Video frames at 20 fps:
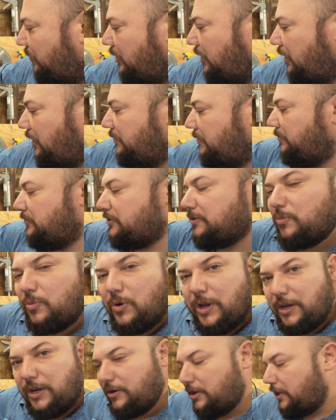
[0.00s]
on it and some
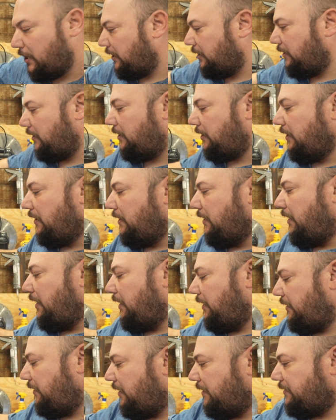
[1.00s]
weight on it,
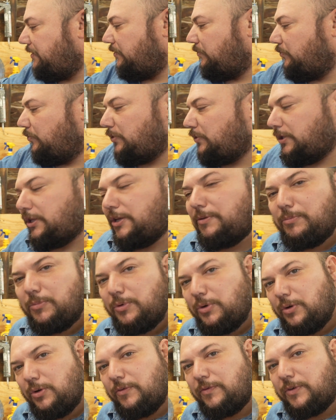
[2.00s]
it doesn't really
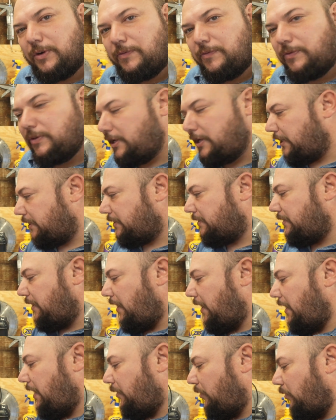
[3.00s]
move or flex
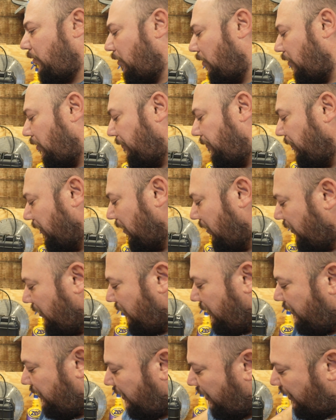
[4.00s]
at all.
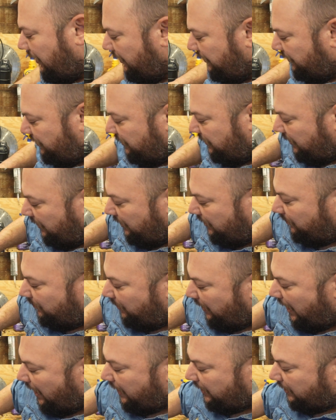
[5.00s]
The hinges on the
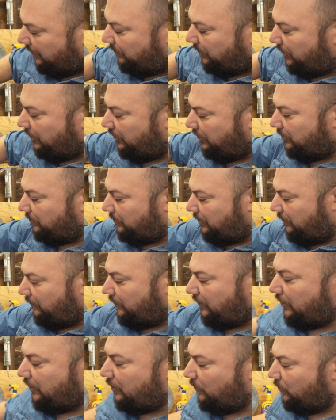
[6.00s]
back appear to be
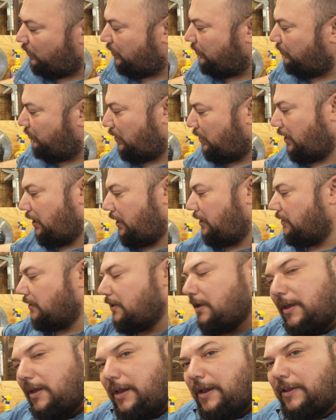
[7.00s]
very well
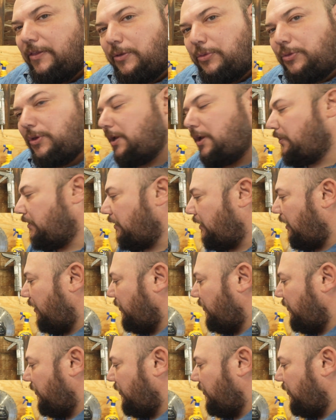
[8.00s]
made, and the thing that I